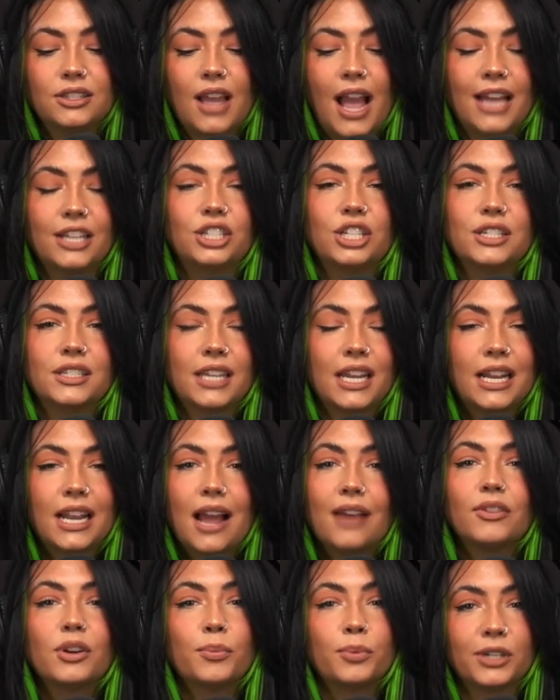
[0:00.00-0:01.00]
I just can
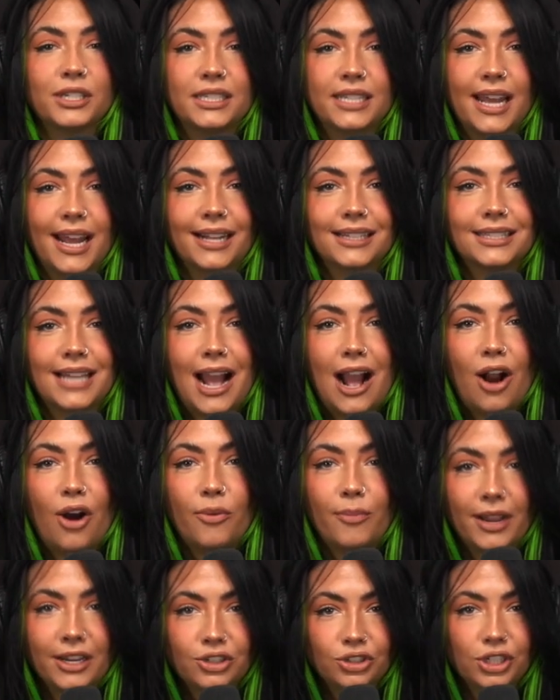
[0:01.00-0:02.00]
never predict
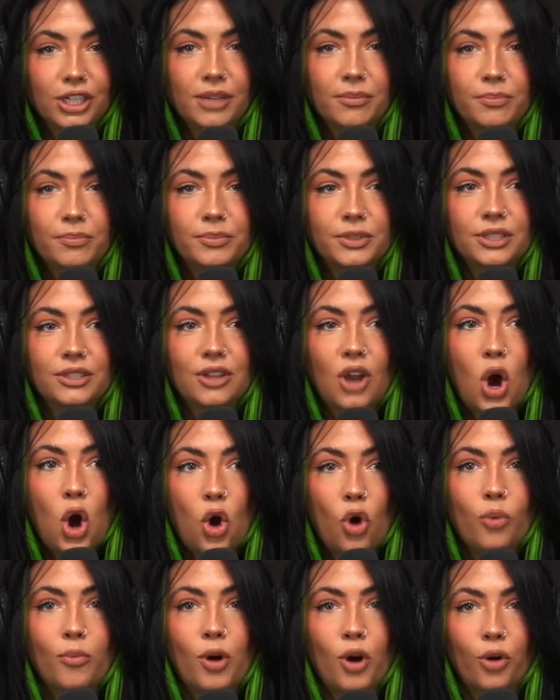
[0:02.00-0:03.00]
how my trips
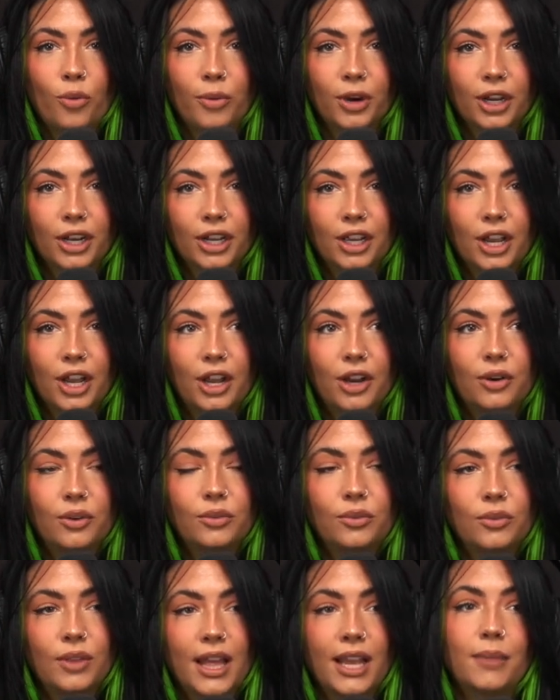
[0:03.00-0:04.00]
home are going to
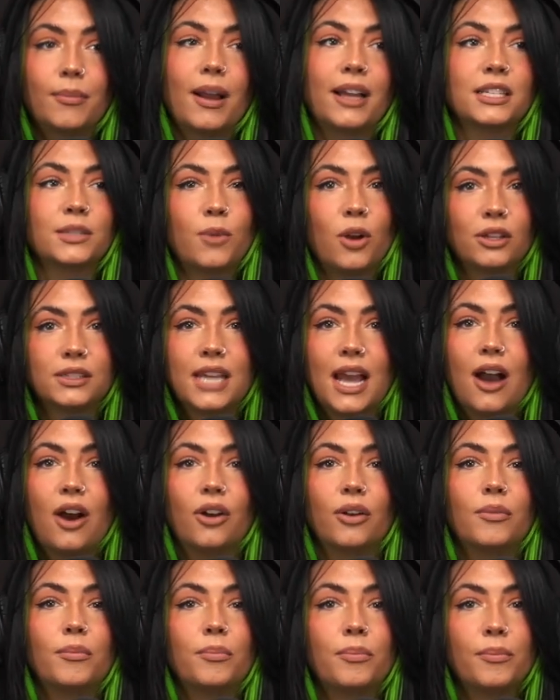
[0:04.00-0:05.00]
go. Like my small
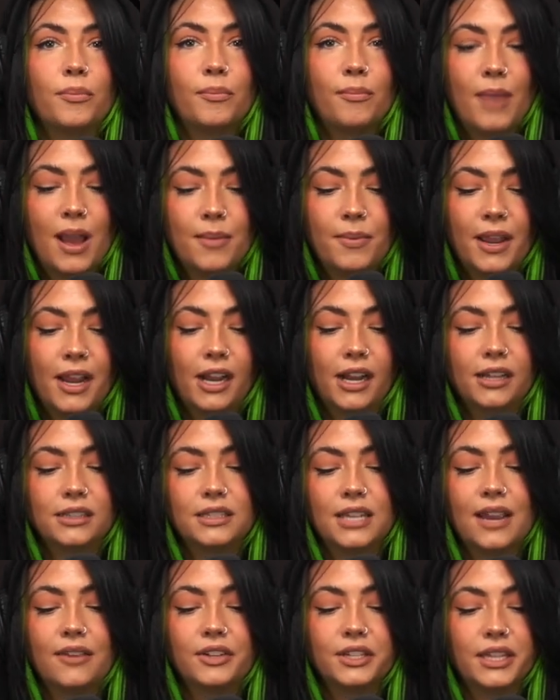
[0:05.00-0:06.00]
town, my
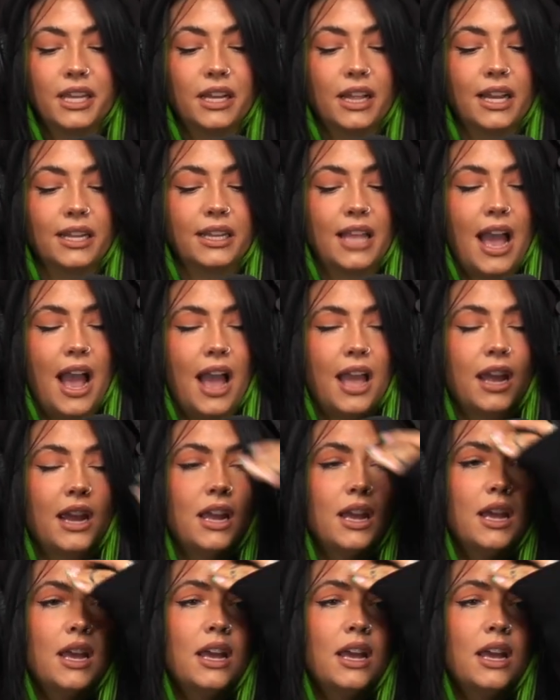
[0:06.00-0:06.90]
parents, everything like that.